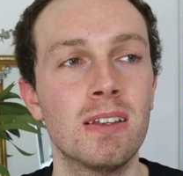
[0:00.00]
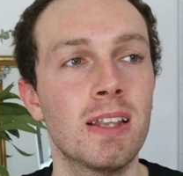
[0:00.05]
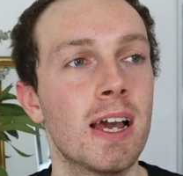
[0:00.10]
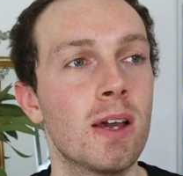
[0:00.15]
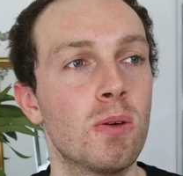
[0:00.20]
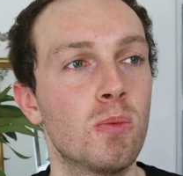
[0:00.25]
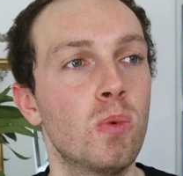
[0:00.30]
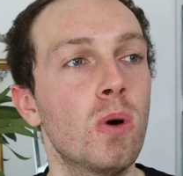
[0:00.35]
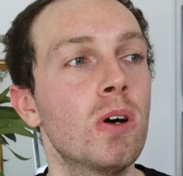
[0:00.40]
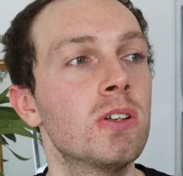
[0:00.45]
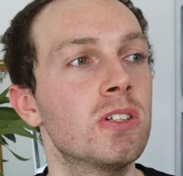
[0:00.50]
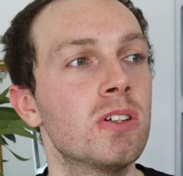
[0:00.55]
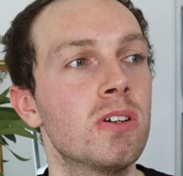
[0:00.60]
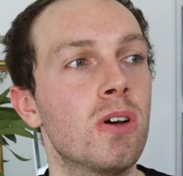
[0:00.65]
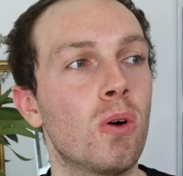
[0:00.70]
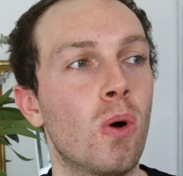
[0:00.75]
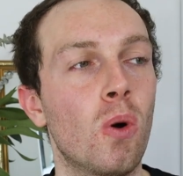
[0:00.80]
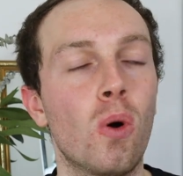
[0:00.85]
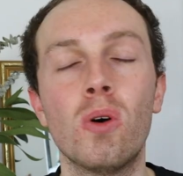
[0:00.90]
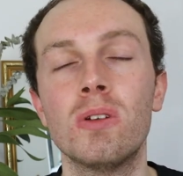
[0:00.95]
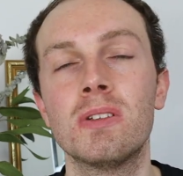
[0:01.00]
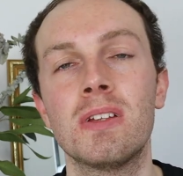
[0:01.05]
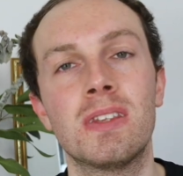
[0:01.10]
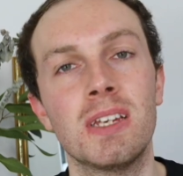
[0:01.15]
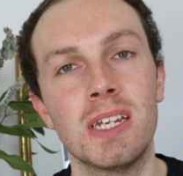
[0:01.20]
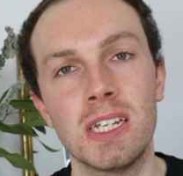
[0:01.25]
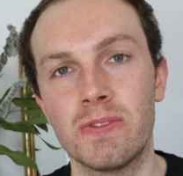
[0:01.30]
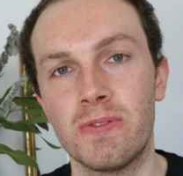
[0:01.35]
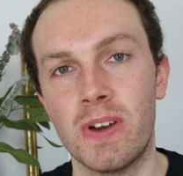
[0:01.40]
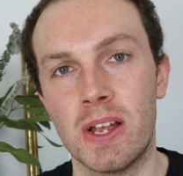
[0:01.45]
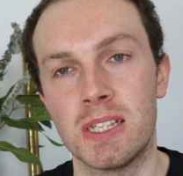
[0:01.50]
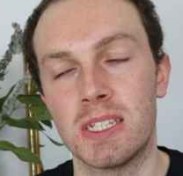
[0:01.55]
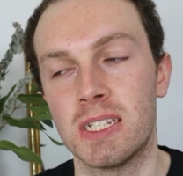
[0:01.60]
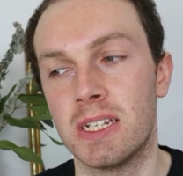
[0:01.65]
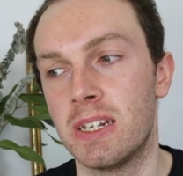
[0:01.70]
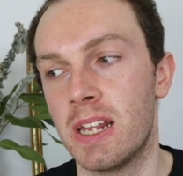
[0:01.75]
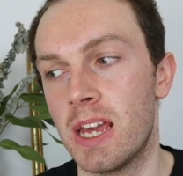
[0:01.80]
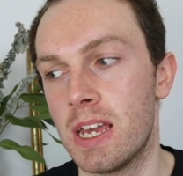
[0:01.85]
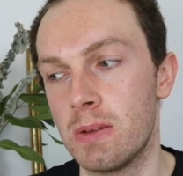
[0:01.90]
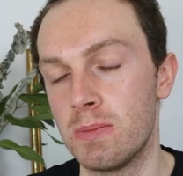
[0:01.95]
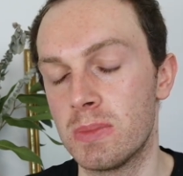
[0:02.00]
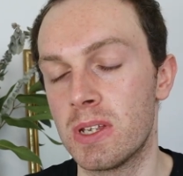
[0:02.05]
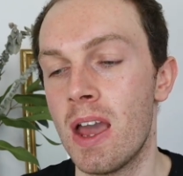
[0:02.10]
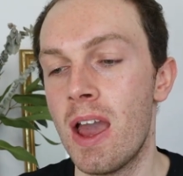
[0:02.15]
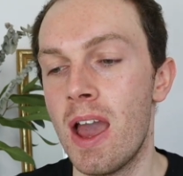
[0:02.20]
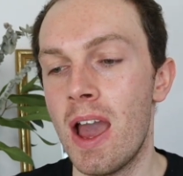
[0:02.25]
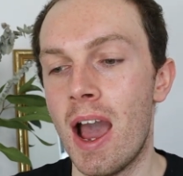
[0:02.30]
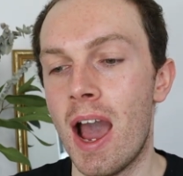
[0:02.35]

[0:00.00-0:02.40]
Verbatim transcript: Like, what are all of these fancy names?